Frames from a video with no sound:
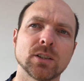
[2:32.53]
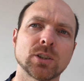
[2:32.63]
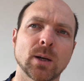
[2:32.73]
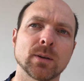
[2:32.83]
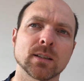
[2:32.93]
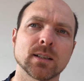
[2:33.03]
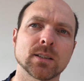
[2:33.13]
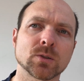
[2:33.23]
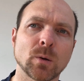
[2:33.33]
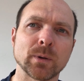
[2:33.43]
showing that
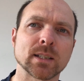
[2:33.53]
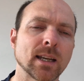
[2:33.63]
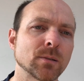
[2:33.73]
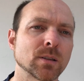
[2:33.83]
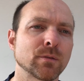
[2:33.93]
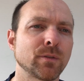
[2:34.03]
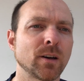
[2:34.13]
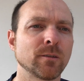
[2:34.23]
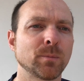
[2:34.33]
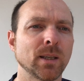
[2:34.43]
it's dropping down to the
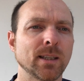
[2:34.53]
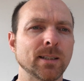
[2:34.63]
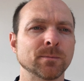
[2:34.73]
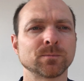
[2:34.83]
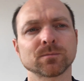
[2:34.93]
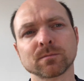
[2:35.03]
5p